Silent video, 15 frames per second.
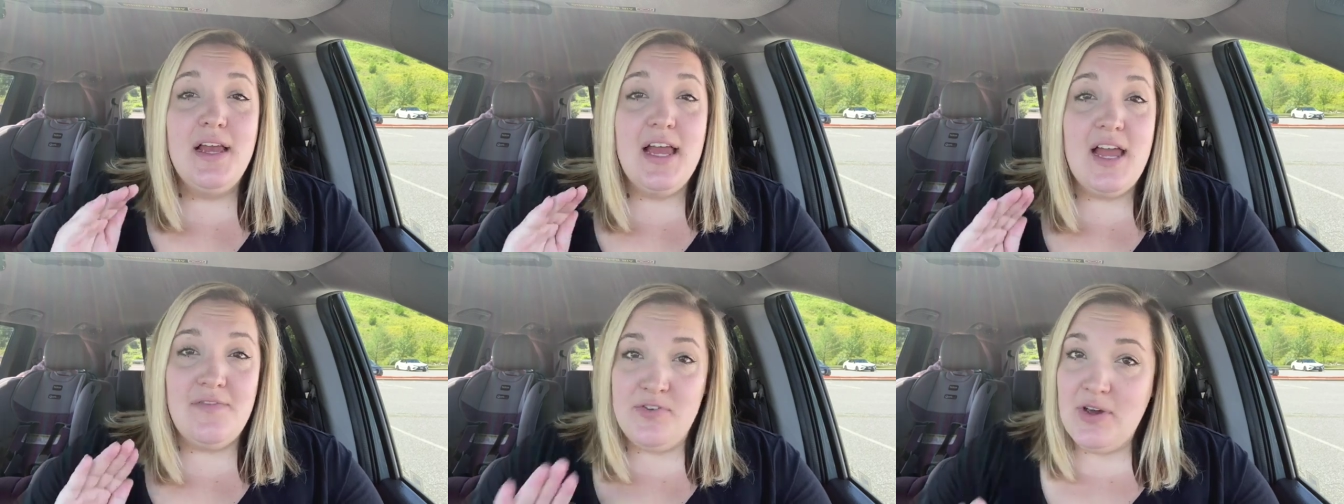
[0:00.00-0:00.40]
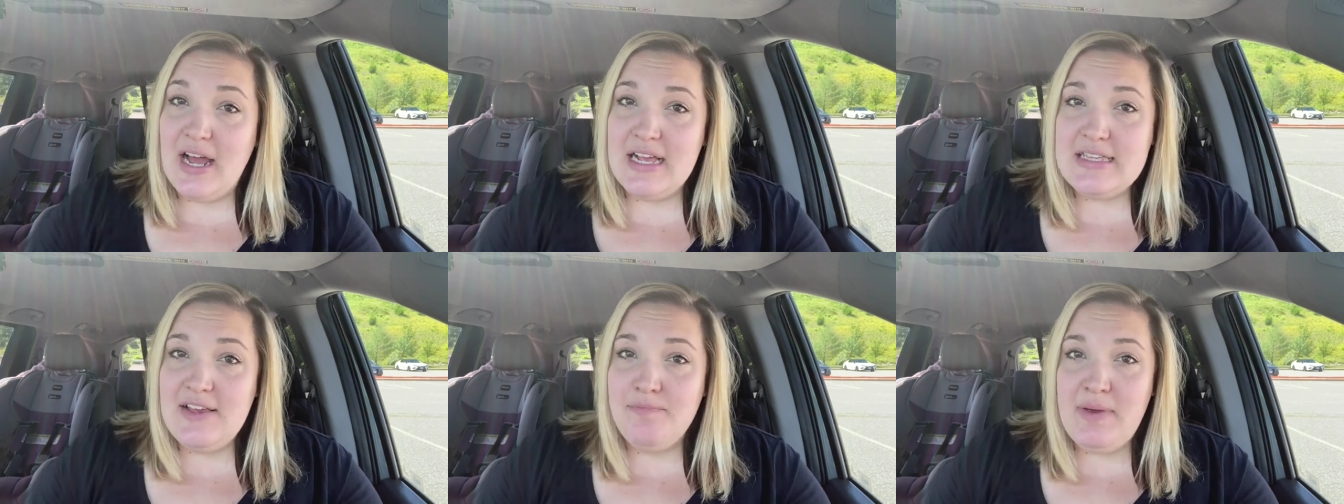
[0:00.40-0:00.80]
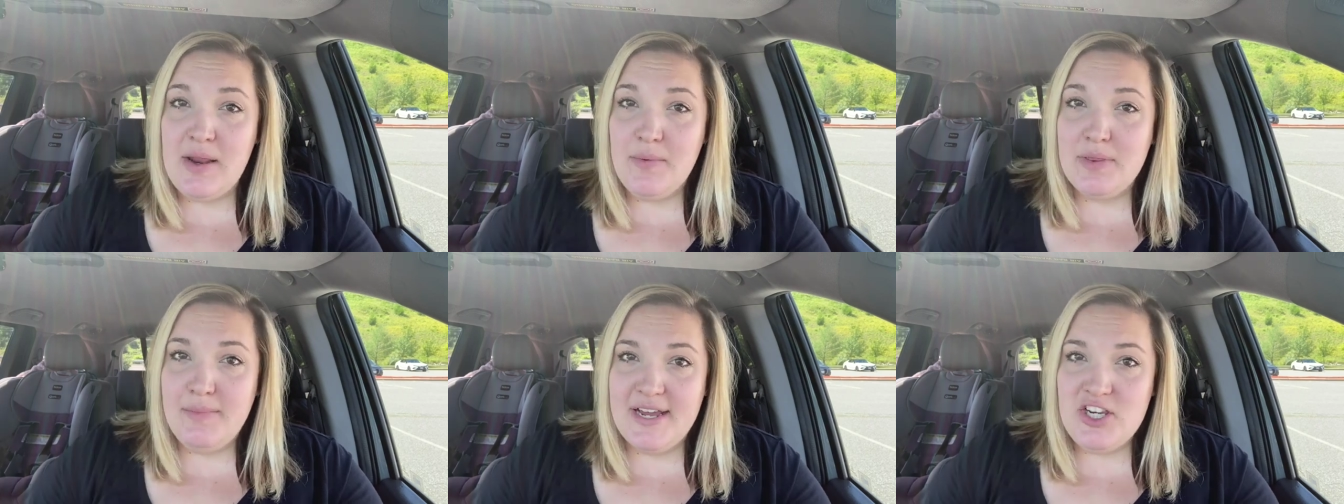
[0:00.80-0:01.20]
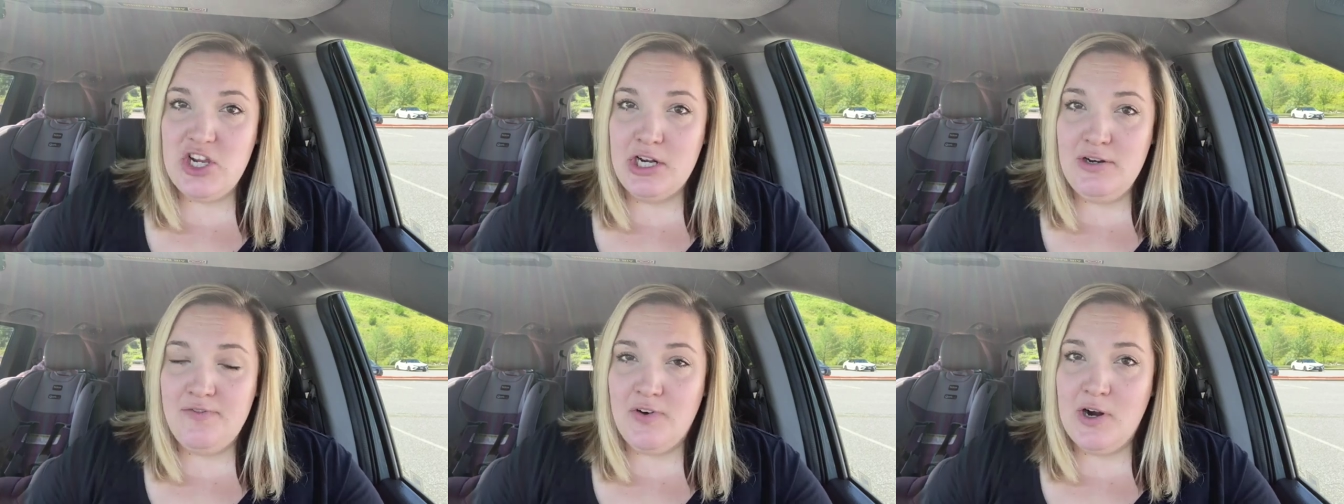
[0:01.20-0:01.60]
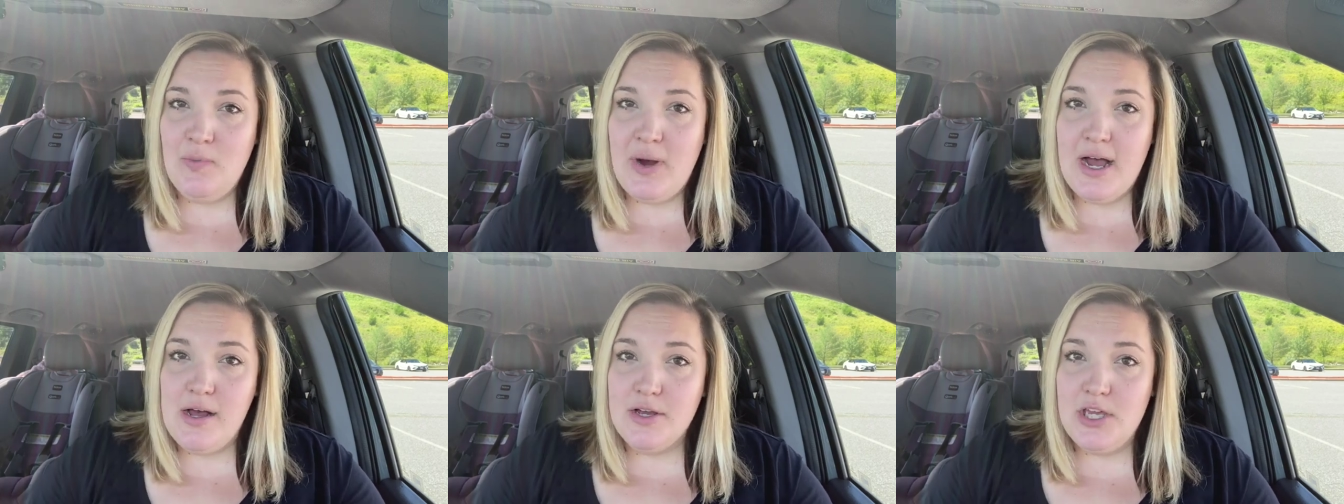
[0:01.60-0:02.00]
if you guys have been with my channel for a
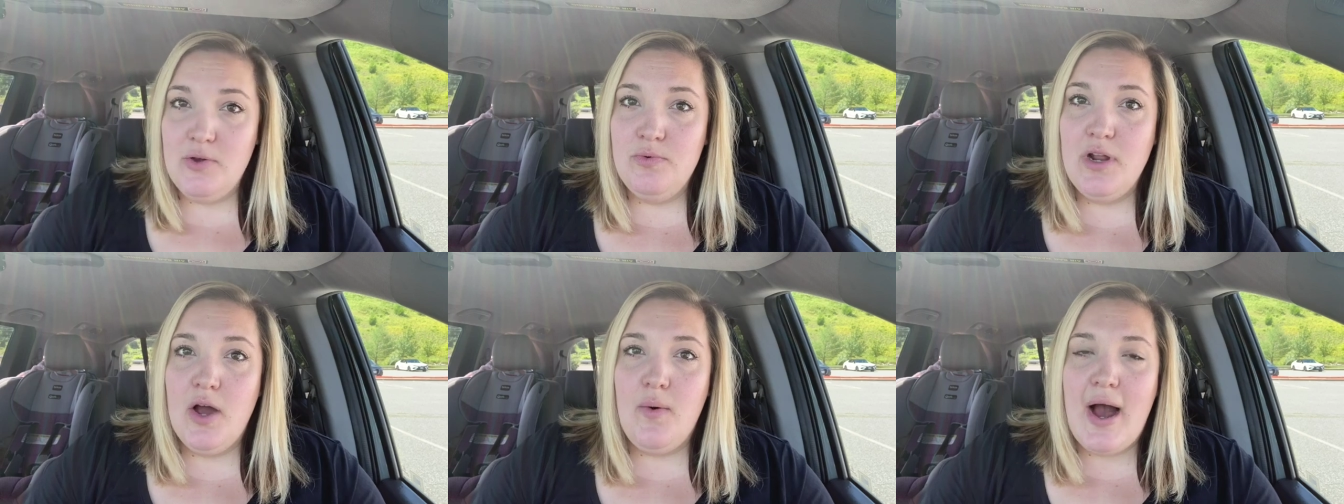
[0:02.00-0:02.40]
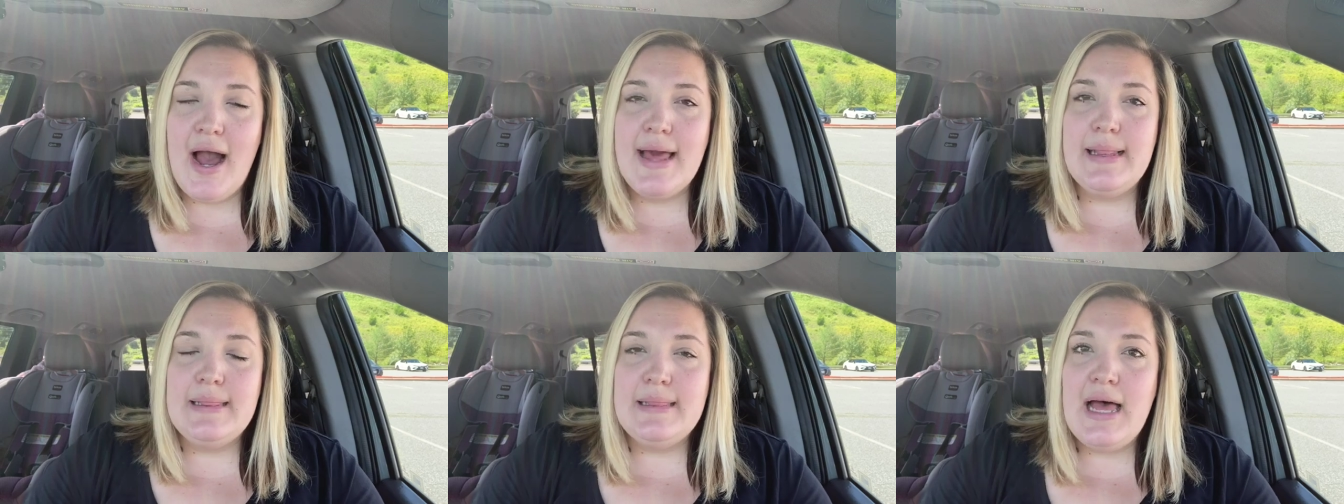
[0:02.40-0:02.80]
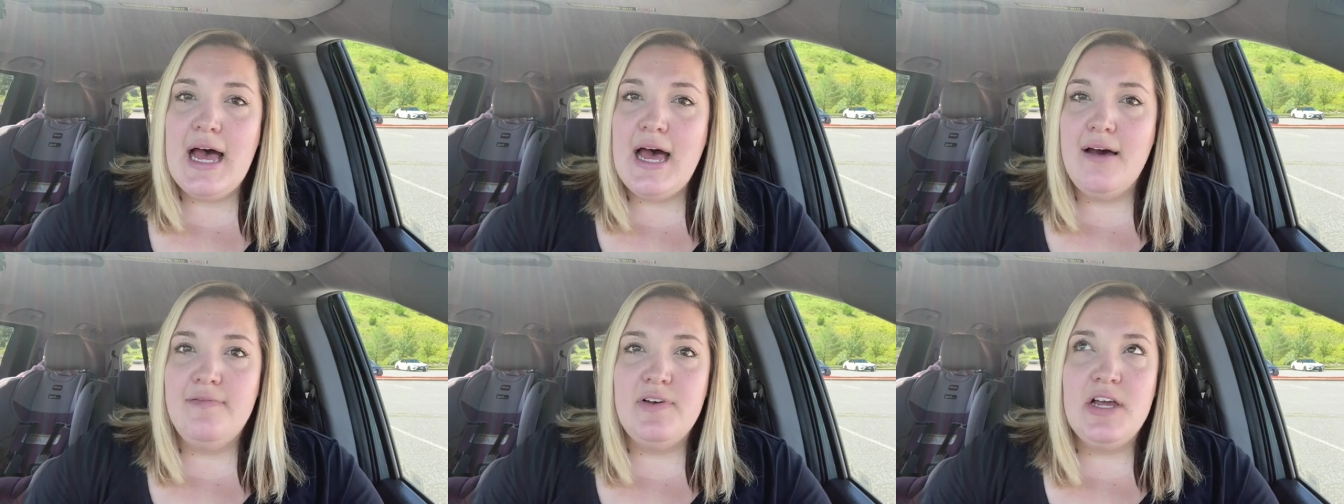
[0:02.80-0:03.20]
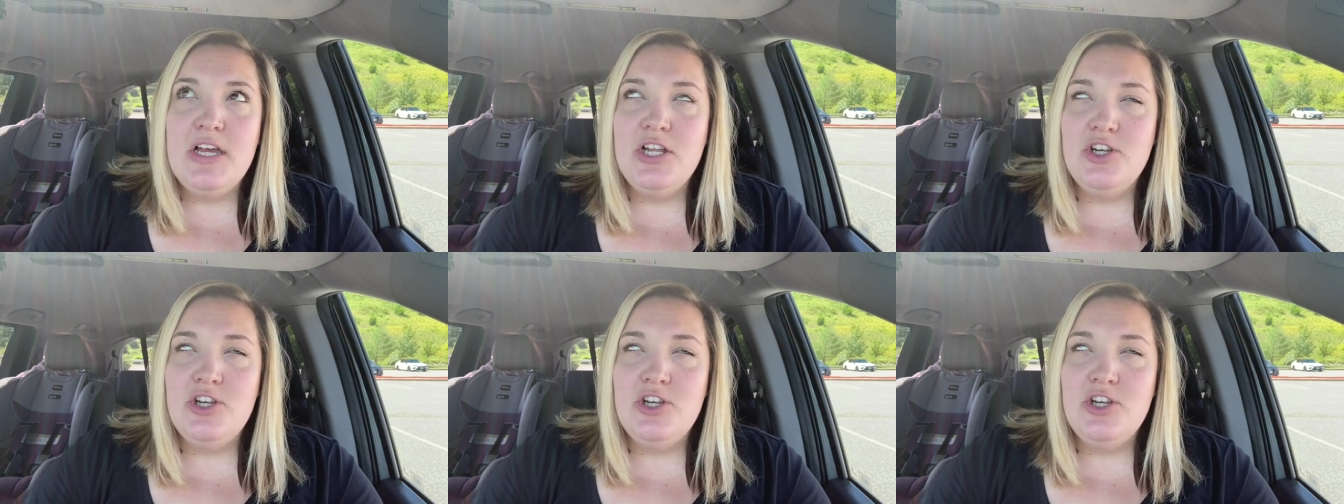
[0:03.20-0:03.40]
while you know I love